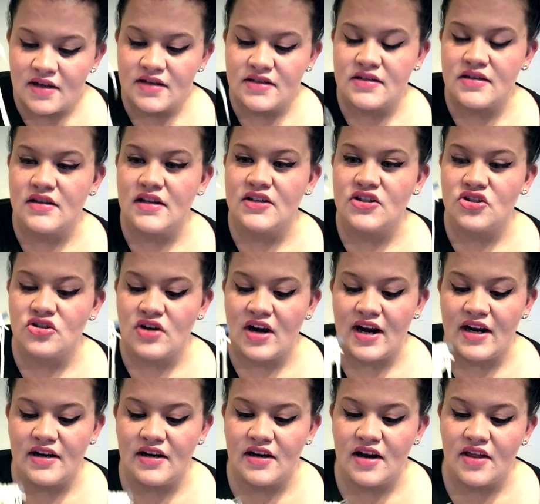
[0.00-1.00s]
So let's
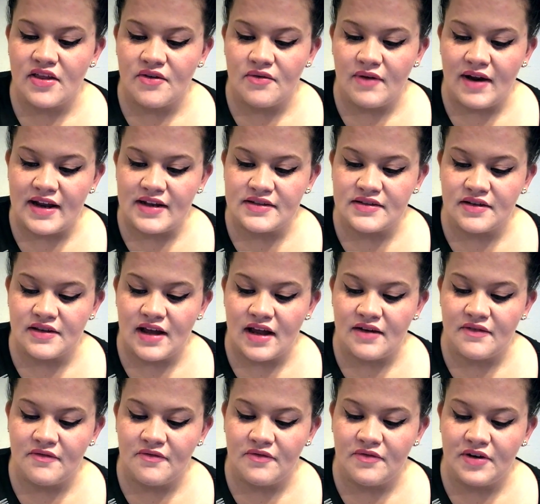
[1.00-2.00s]
try it another way. So
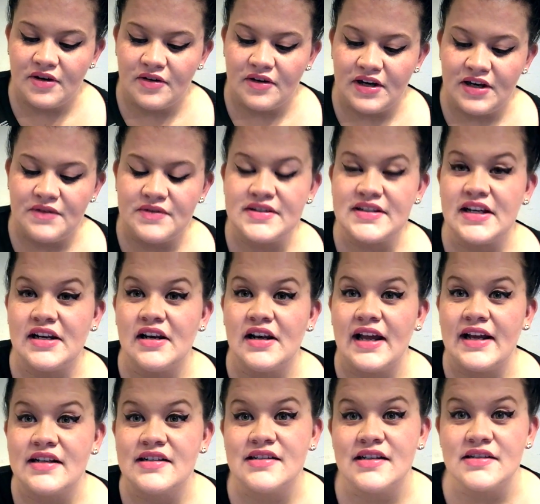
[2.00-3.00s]
then he was gonna
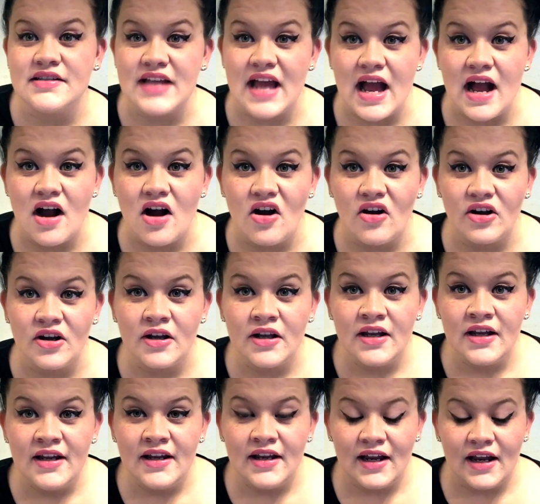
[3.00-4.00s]
like sit down.
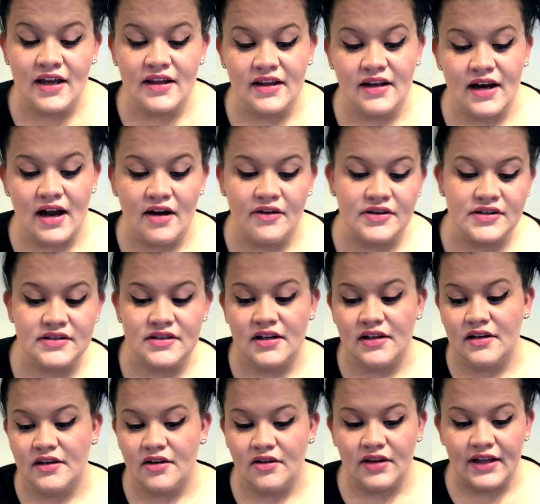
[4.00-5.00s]
And then I was
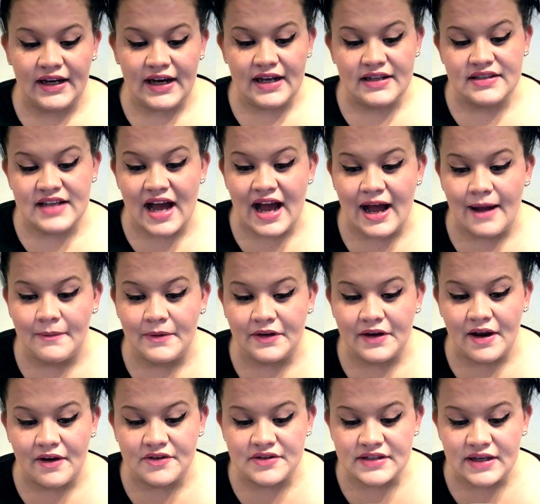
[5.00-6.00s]
gonna go like on top, and
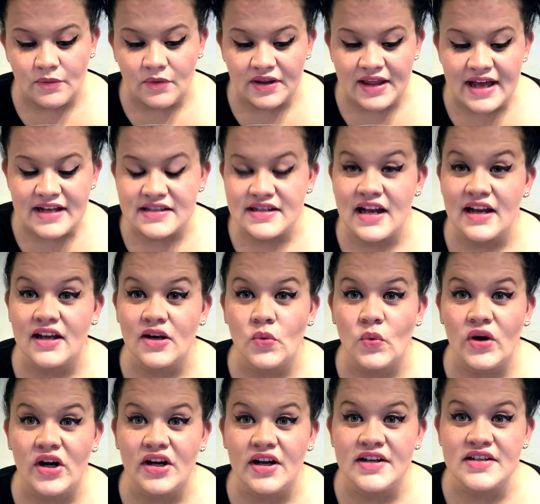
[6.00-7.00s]
I was like, well, that's not gonna
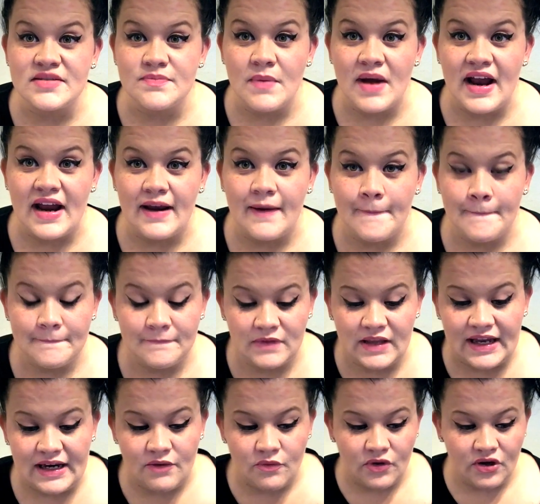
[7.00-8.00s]
work because we
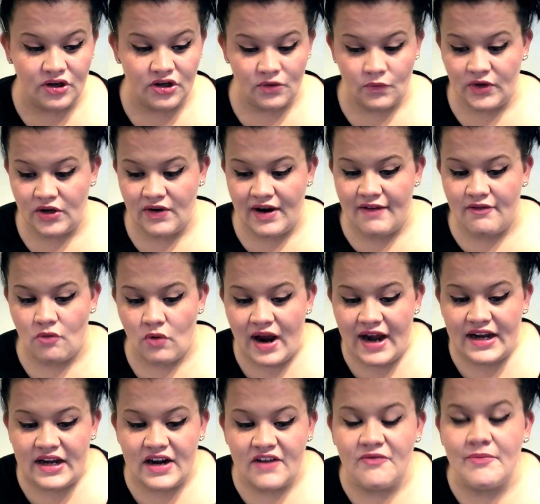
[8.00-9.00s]
don't have a
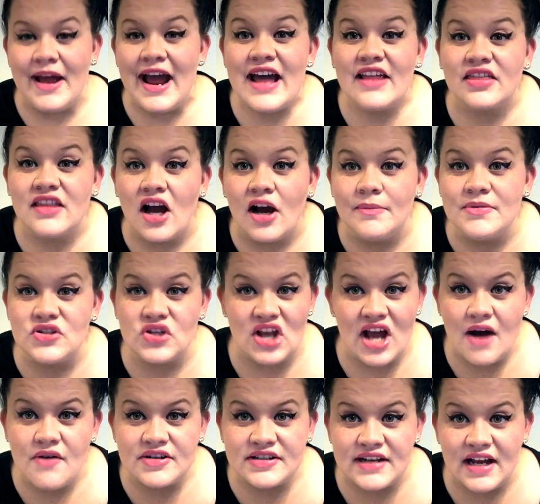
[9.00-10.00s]
wide enough bathtub, so
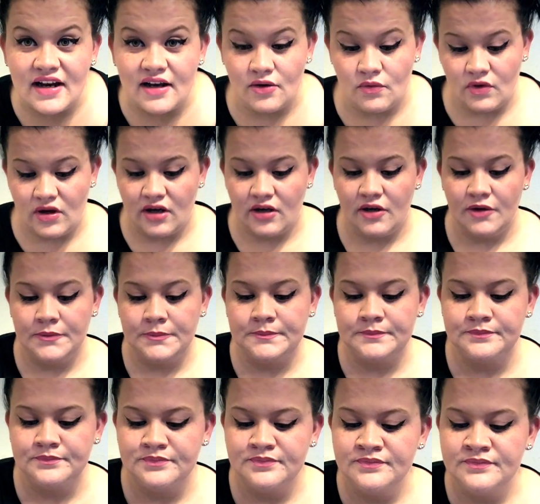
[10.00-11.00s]
that was not gonna work.
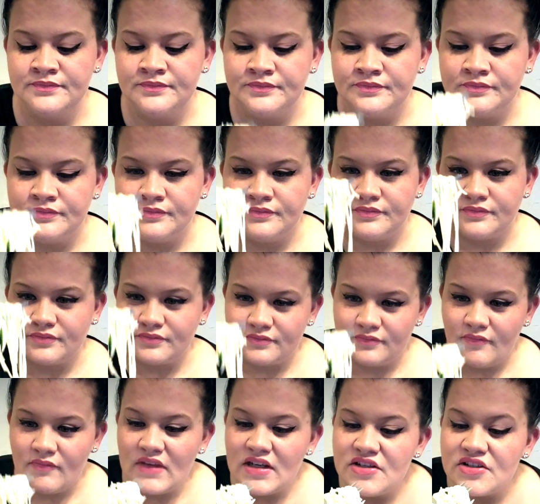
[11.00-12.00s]

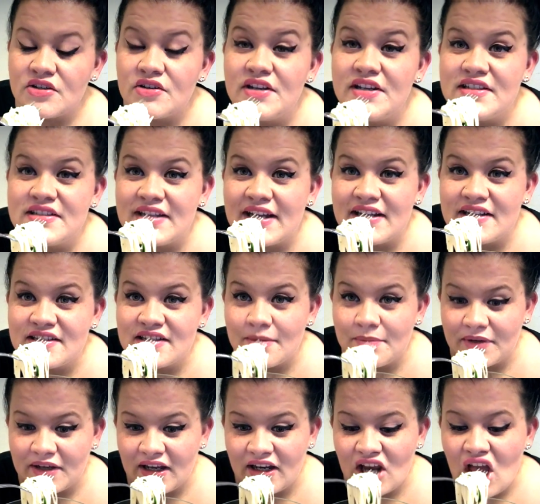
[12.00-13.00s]
So he stands
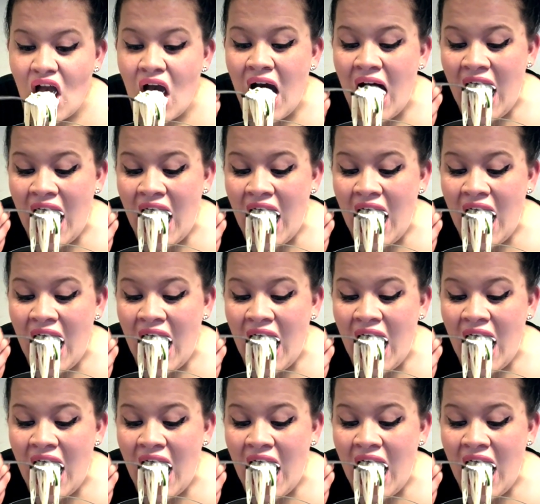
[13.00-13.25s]
up again.